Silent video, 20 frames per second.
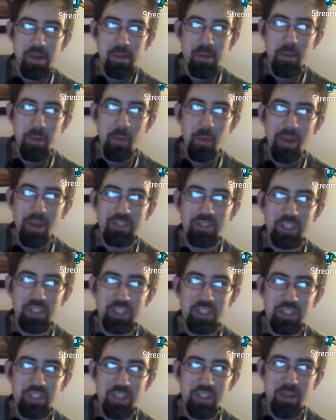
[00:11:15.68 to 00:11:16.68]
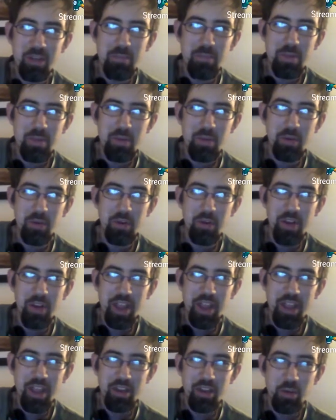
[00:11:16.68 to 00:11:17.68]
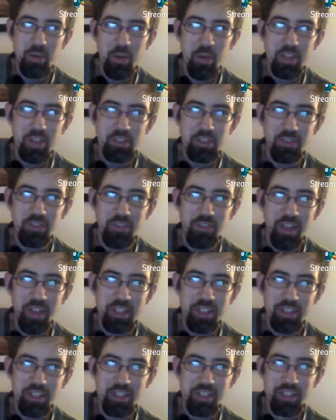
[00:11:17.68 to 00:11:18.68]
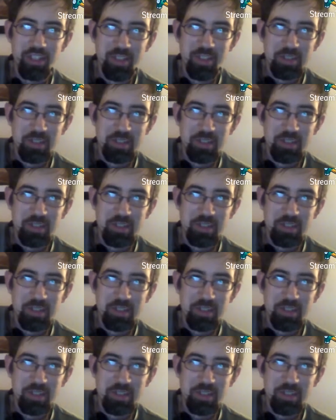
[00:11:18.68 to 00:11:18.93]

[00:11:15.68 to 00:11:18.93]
My wife said she's gonna mute her hand across your face.